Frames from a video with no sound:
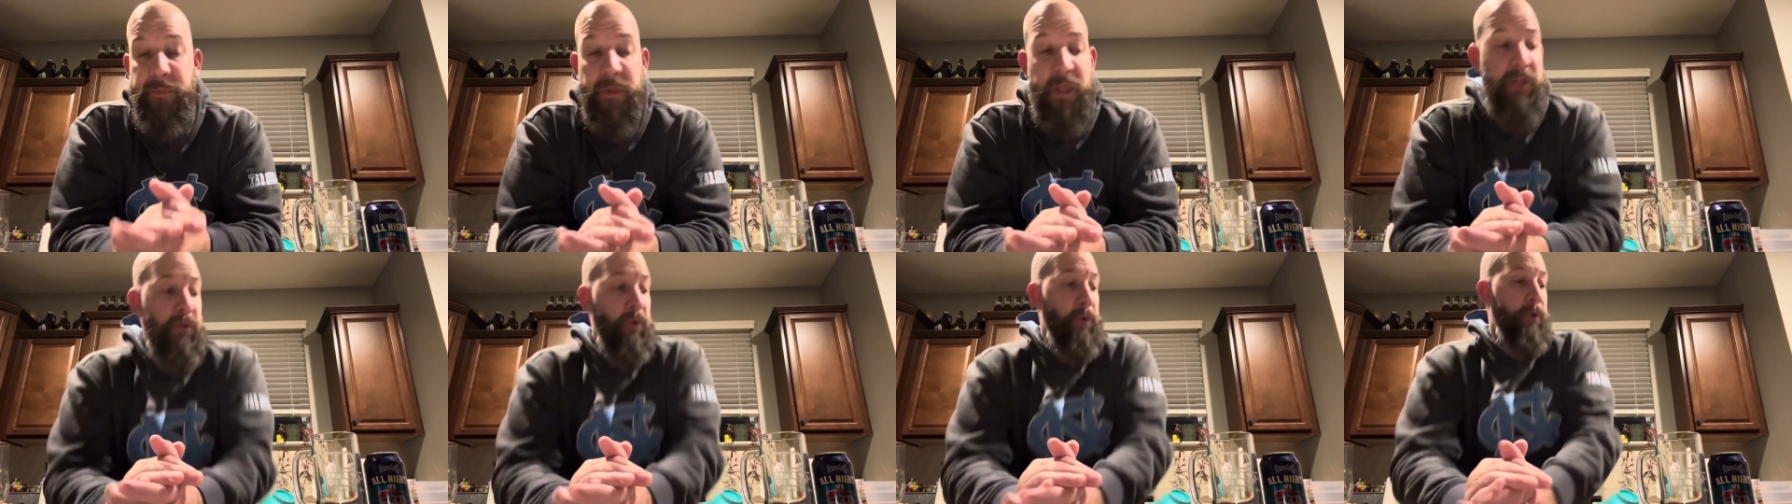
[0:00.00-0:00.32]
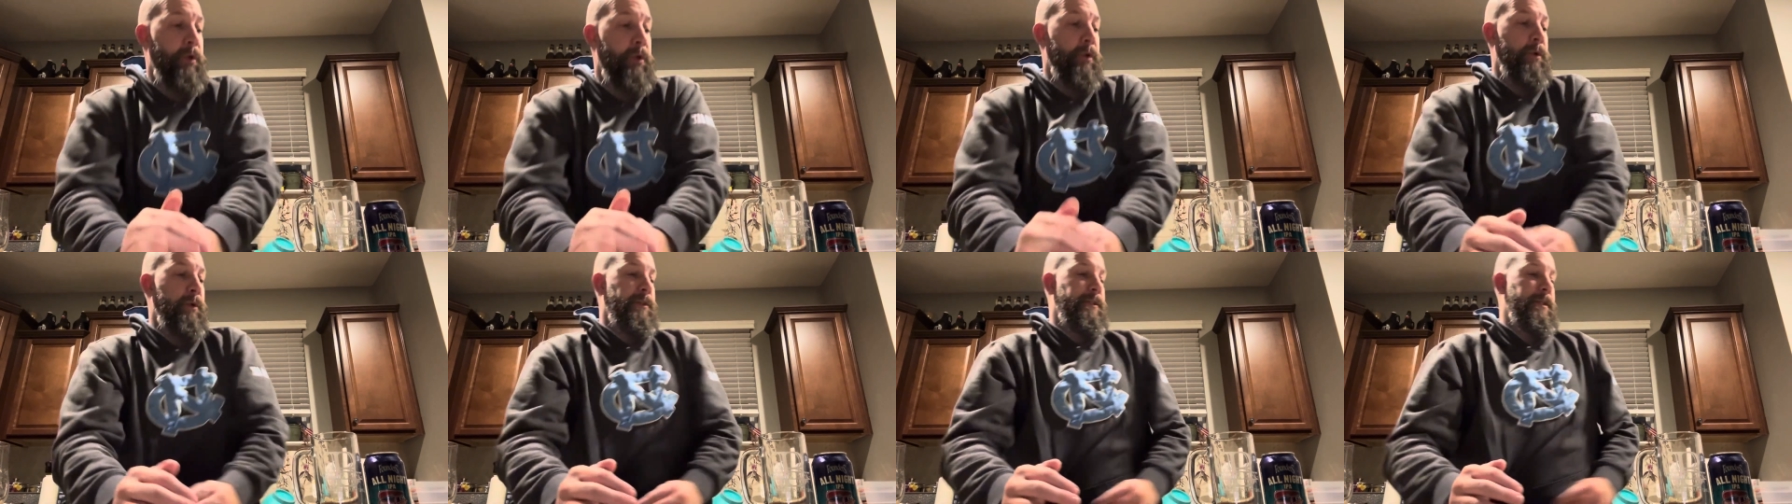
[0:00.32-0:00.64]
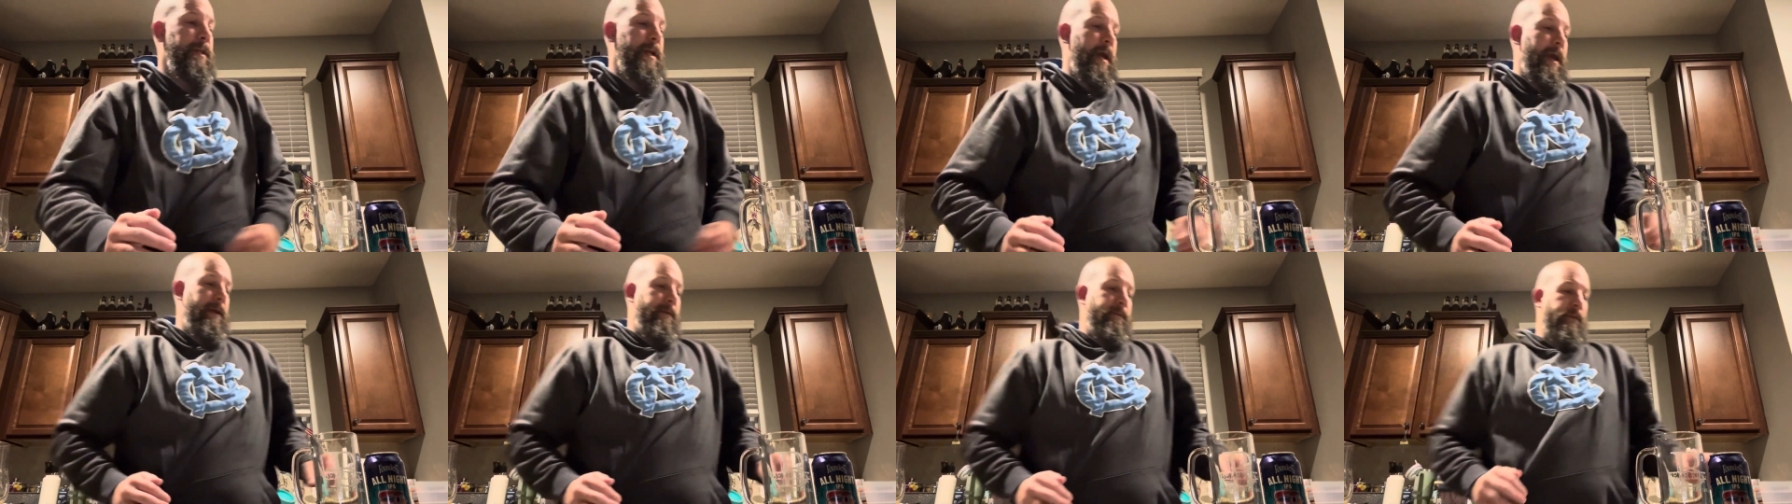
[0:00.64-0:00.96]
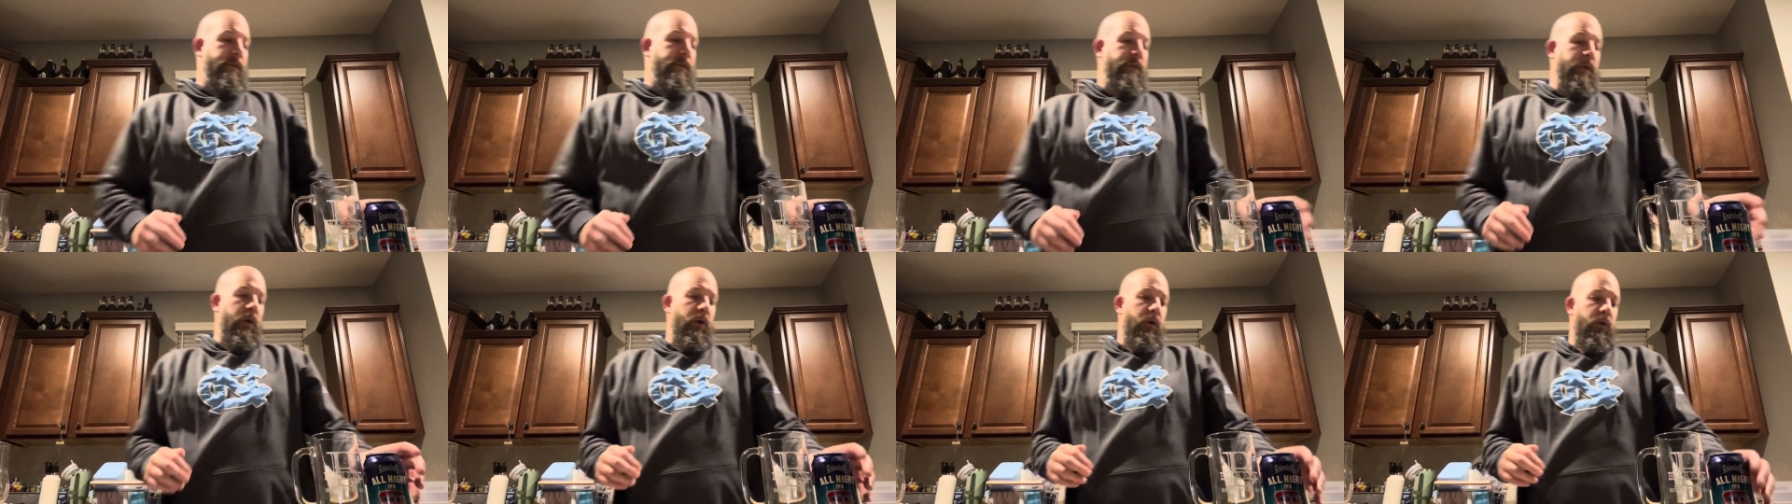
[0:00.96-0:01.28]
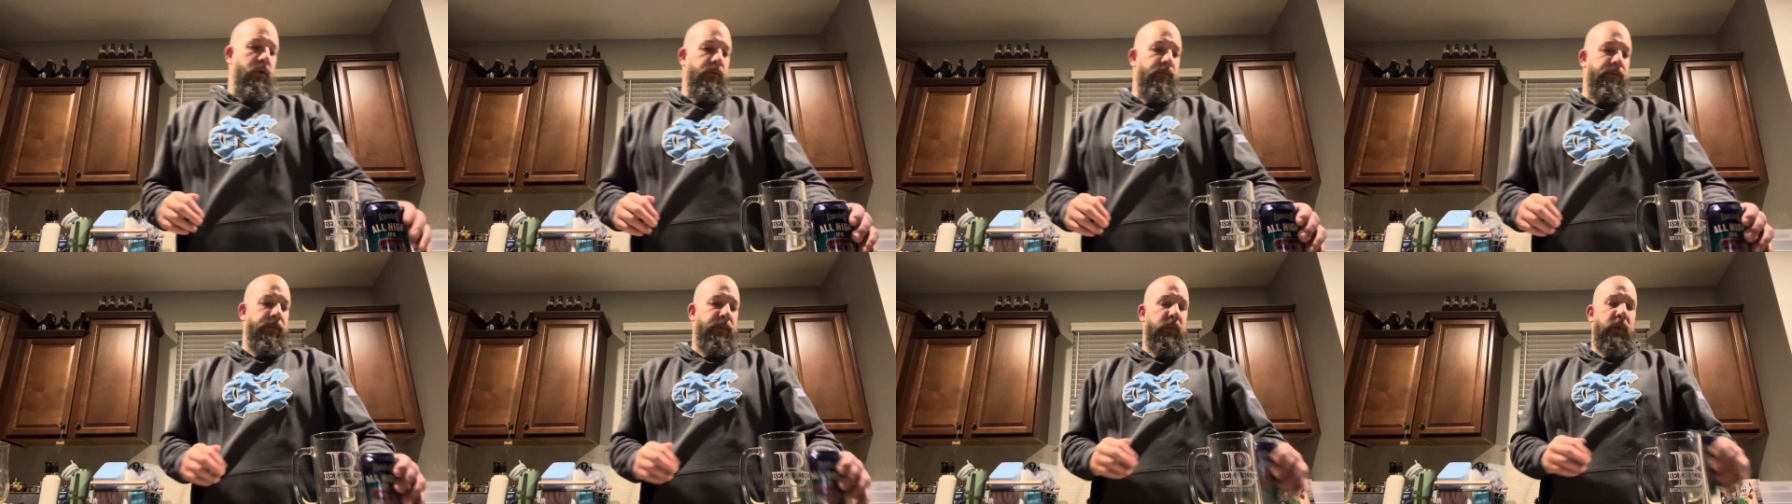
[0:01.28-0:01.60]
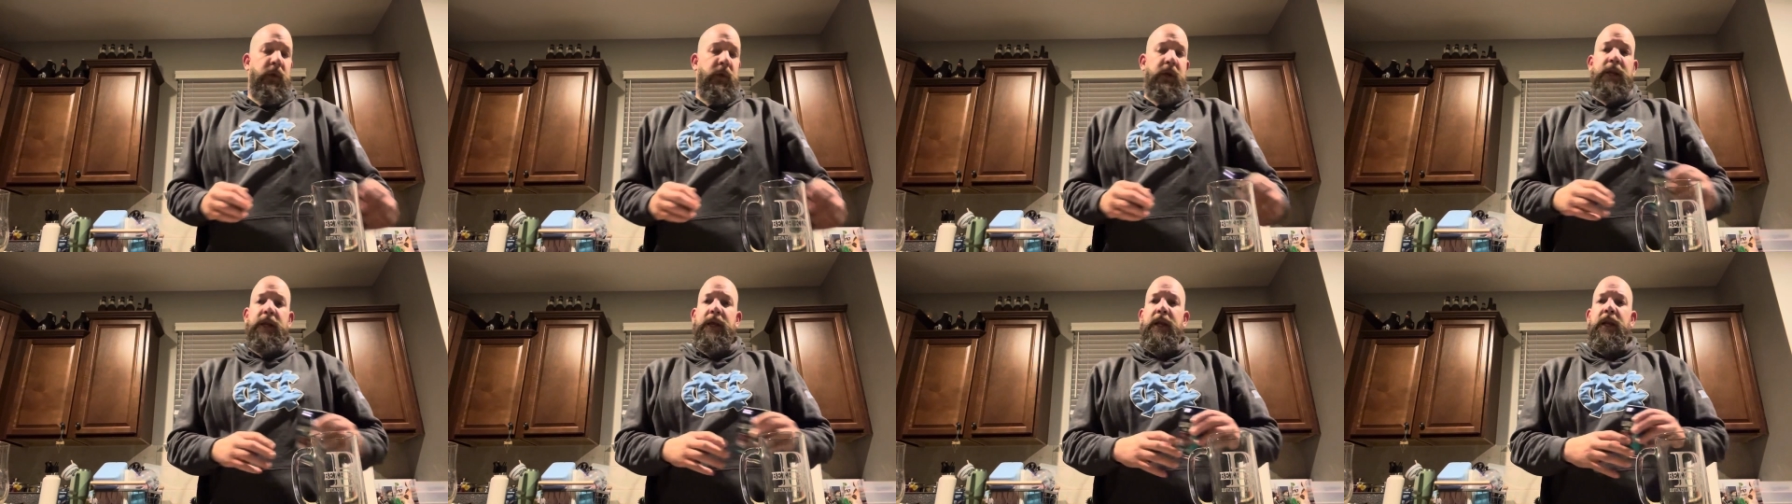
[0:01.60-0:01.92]
so we're doing tonight. So
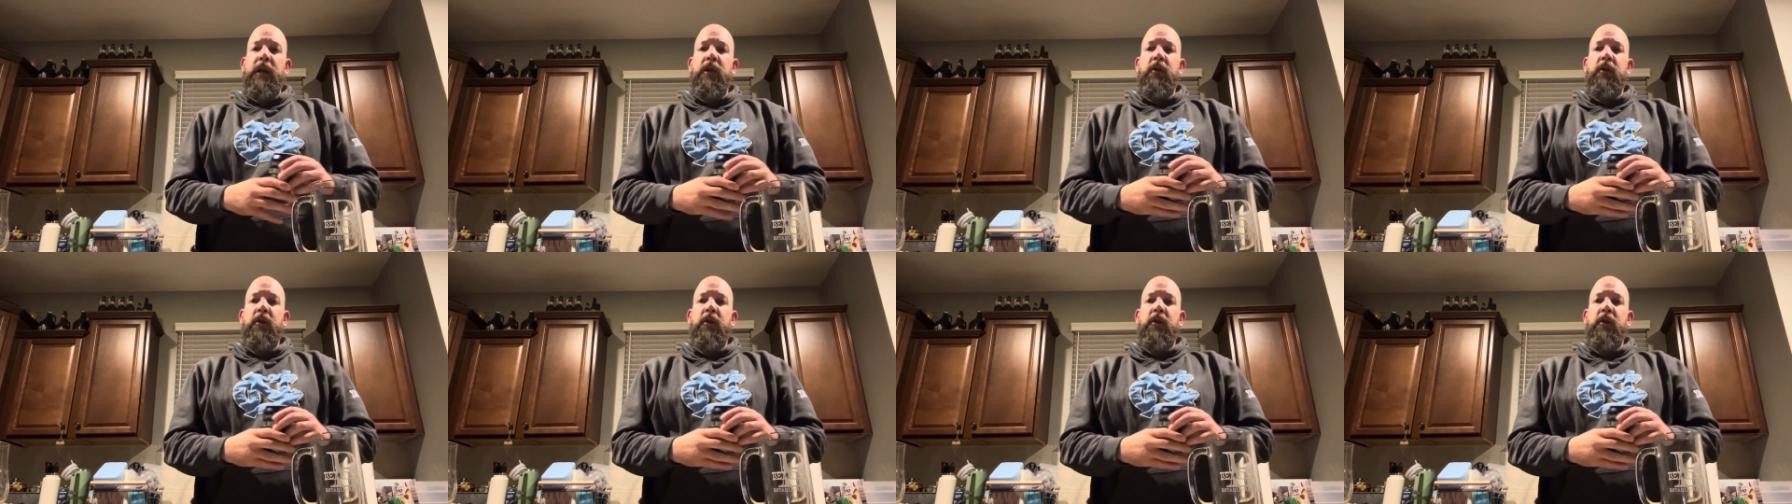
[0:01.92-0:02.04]
you're gonna get a